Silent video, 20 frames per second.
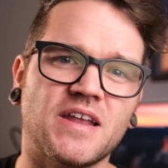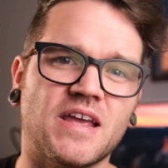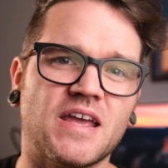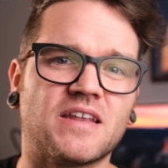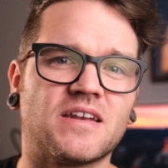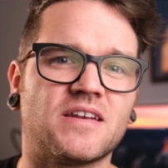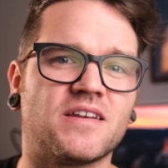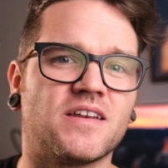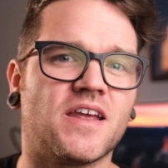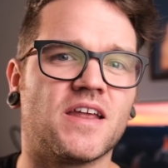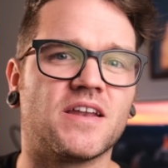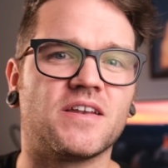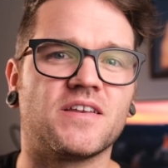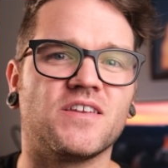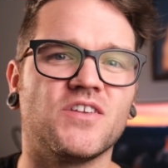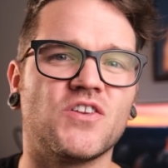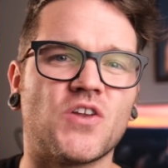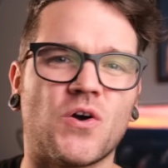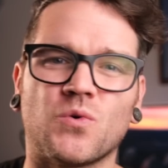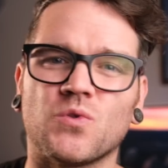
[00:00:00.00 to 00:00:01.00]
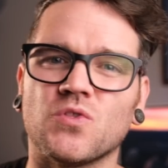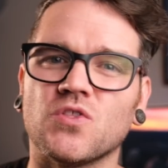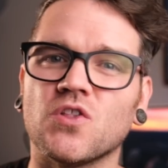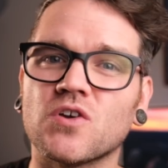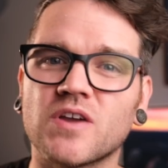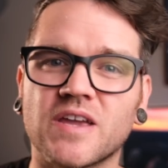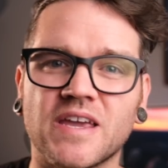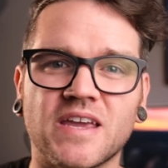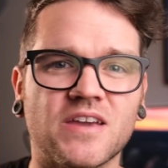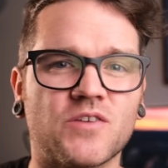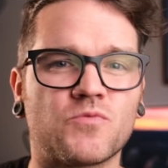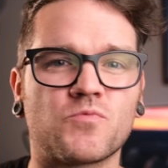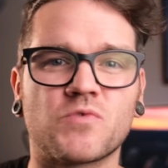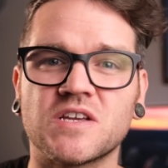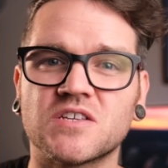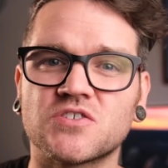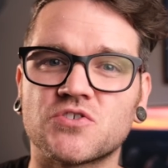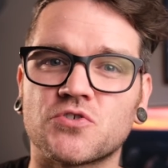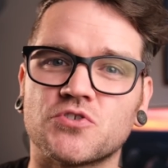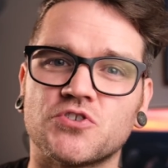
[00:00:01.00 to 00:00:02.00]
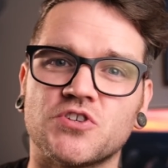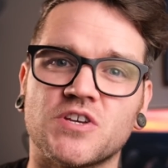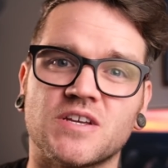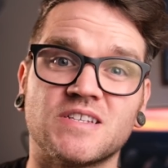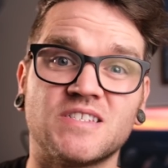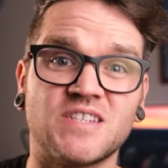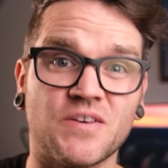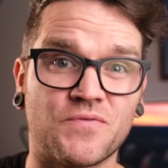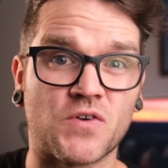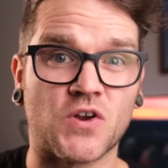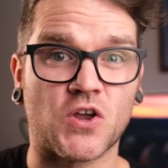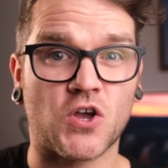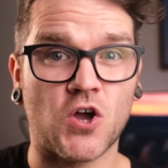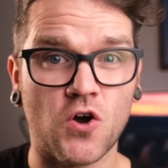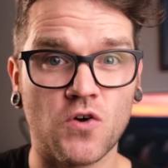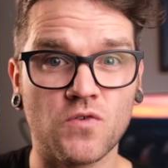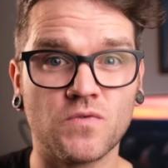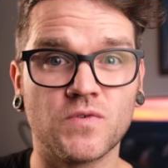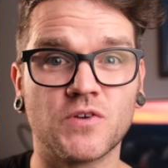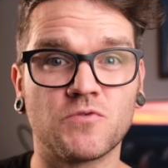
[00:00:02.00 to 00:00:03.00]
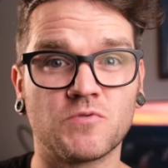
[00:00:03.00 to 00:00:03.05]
and looking and researching different COVID